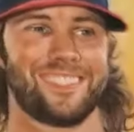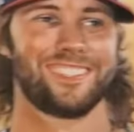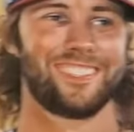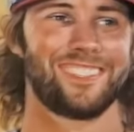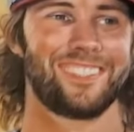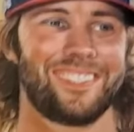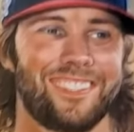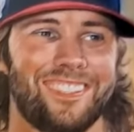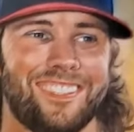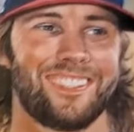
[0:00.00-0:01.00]
it, really. You
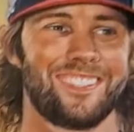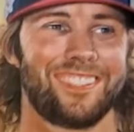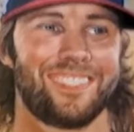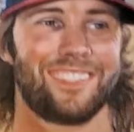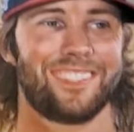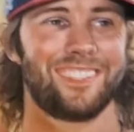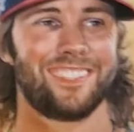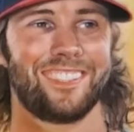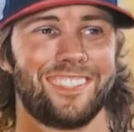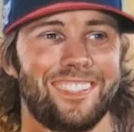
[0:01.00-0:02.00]
know, there's not a ton of
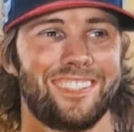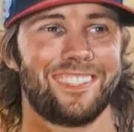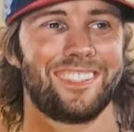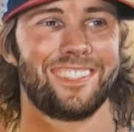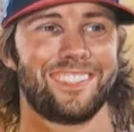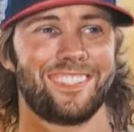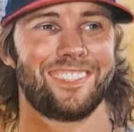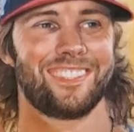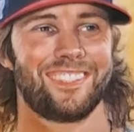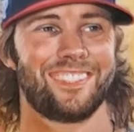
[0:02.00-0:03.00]
value in these cars,
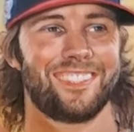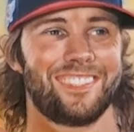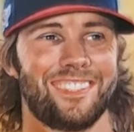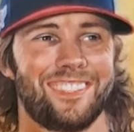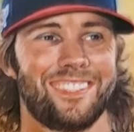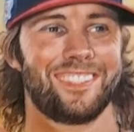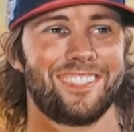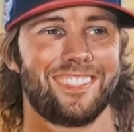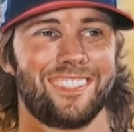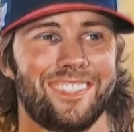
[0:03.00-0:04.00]
but just as far as
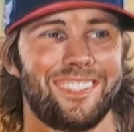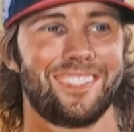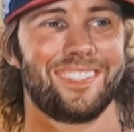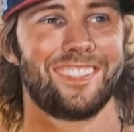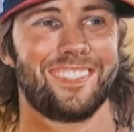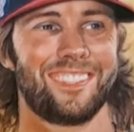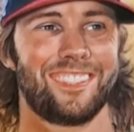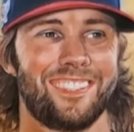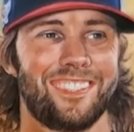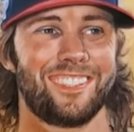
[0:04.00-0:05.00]
collecting, man, these are
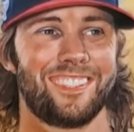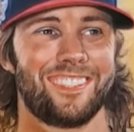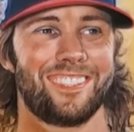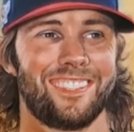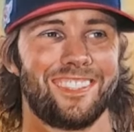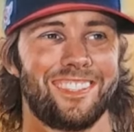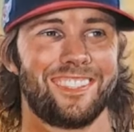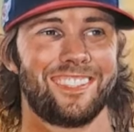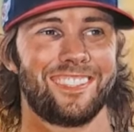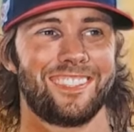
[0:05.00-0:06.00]
really nice
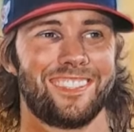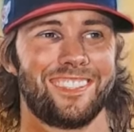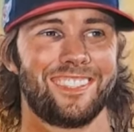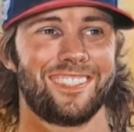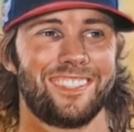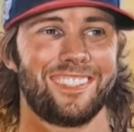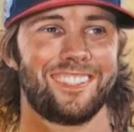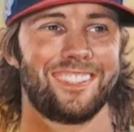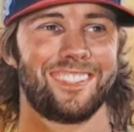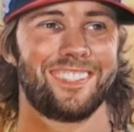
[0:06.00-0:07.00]
cards. And
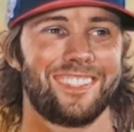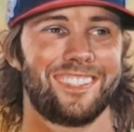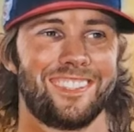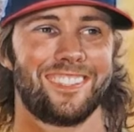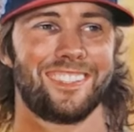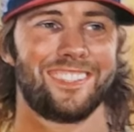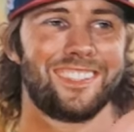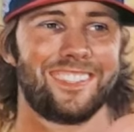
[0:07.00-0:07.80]
uh, you can see